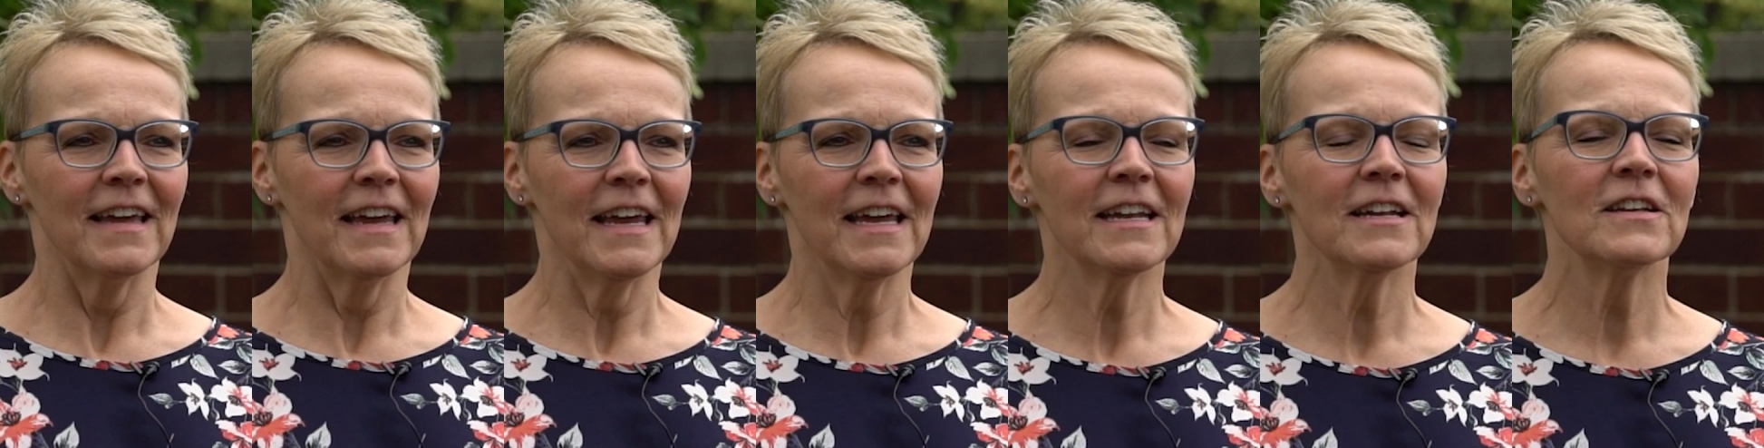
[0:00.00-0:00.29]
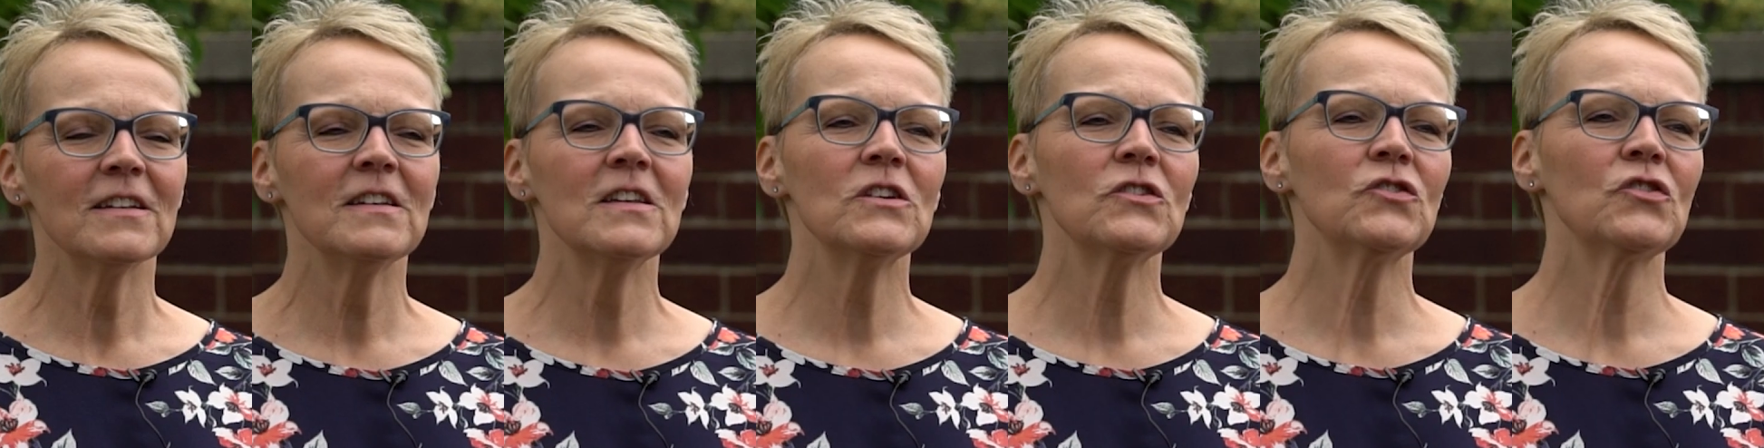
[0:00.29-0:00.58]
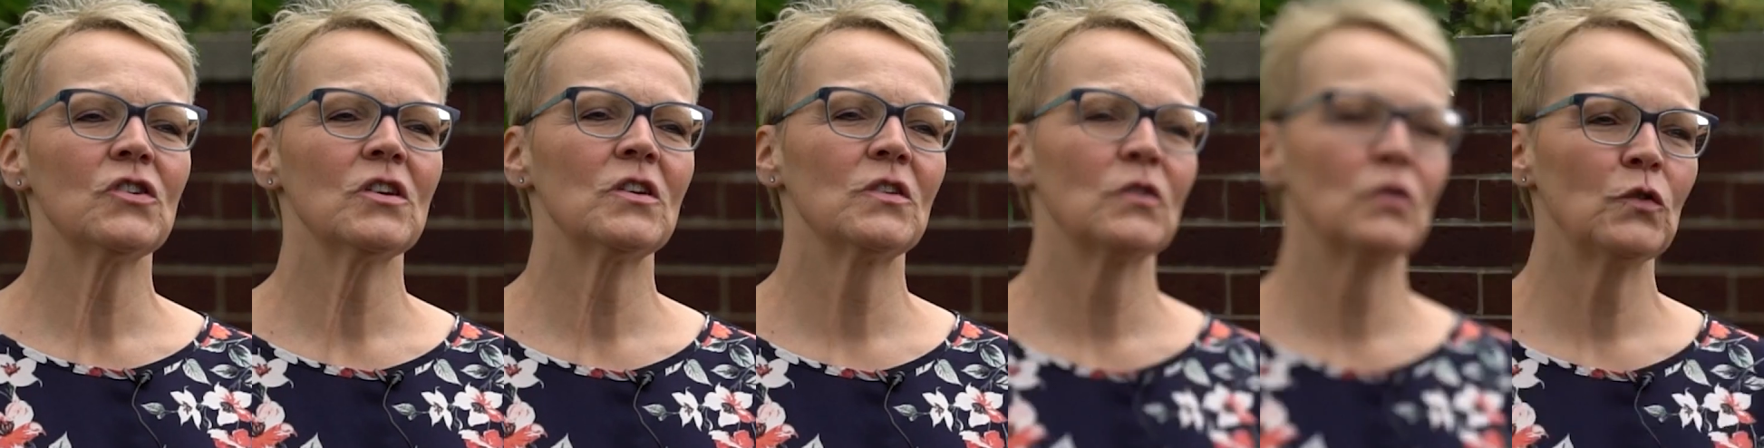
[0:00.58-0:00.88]
In
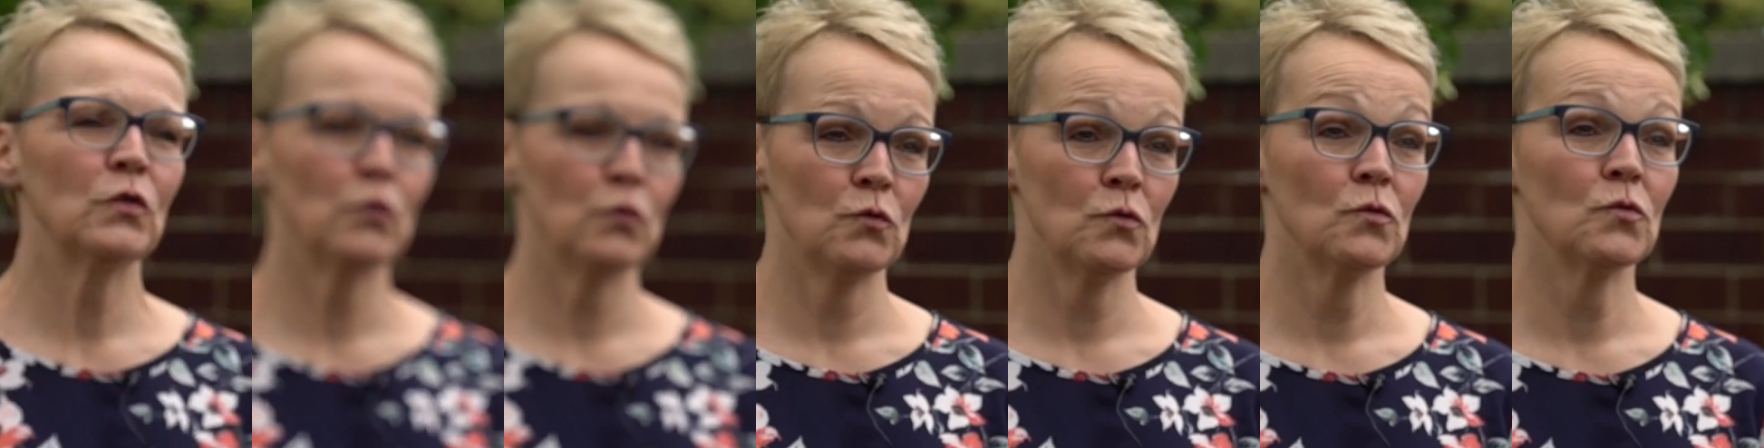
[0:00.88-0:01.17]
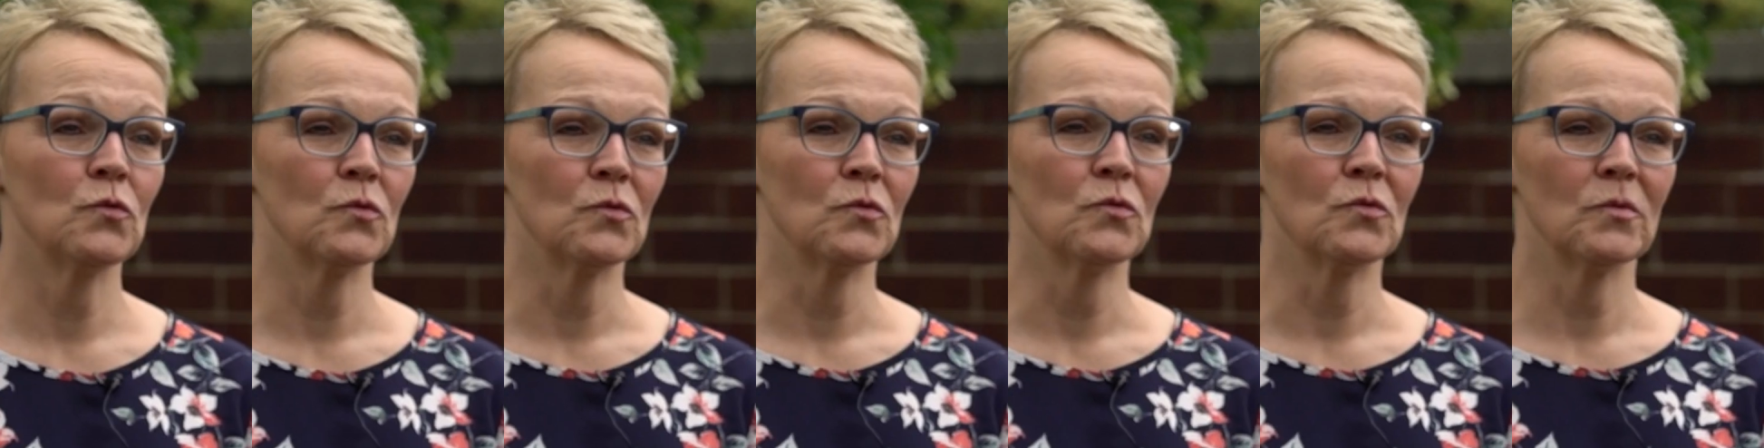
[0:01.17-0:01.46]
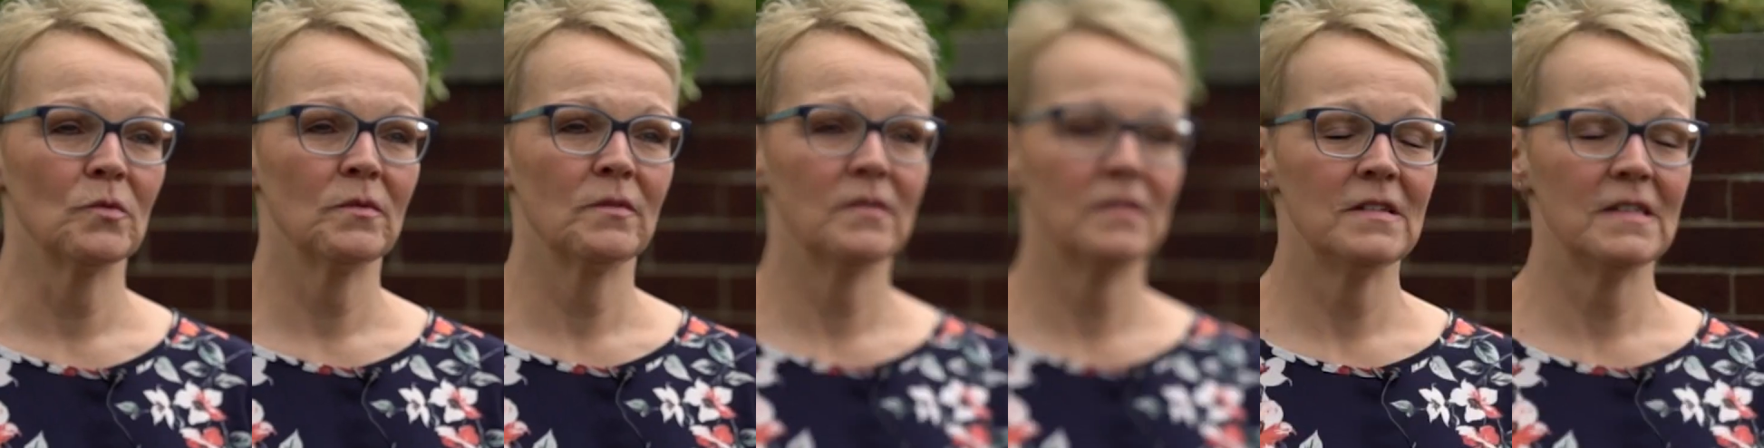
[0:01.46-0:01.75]
addition
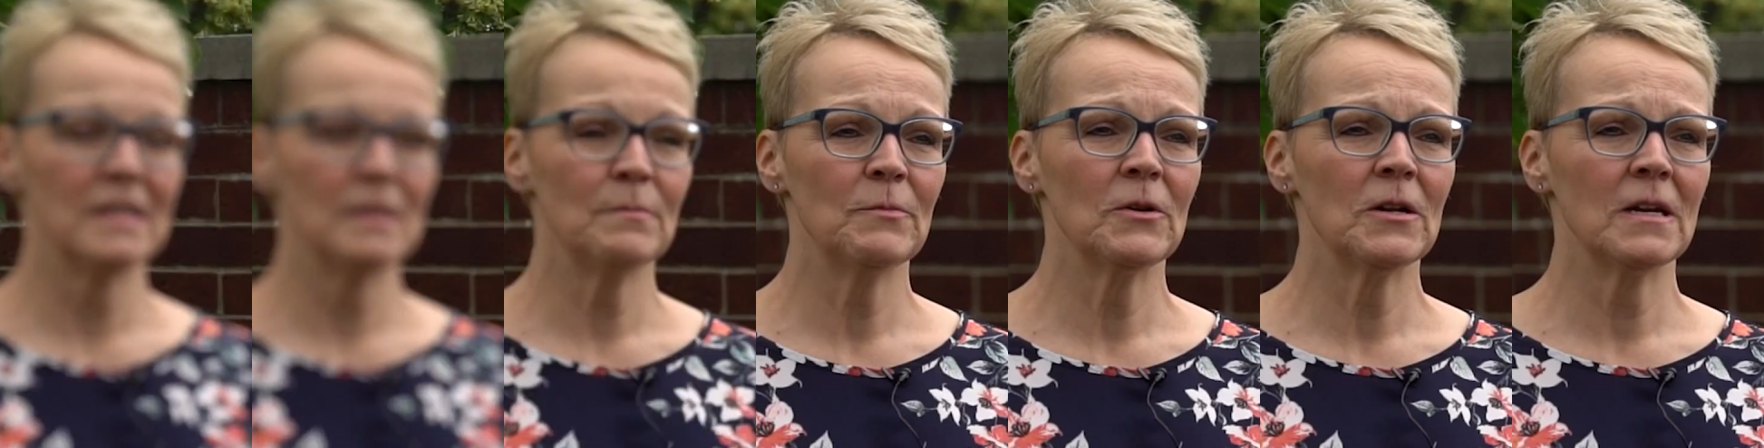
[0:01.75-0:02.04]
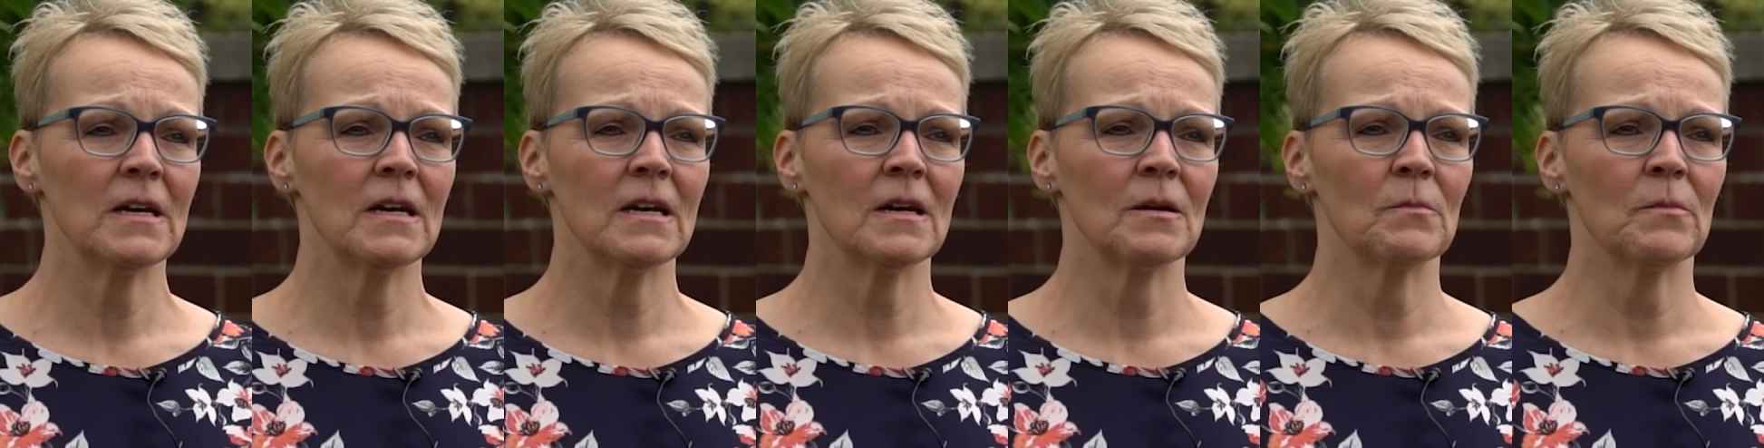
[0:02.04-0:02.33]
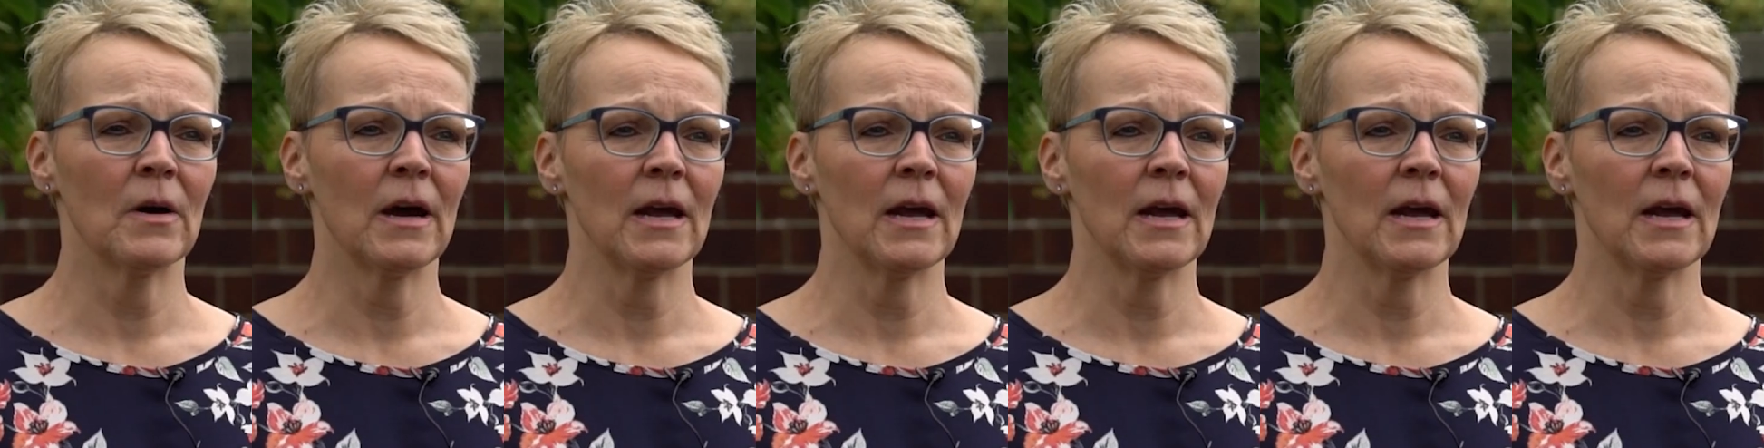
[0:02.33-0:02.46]
to deepening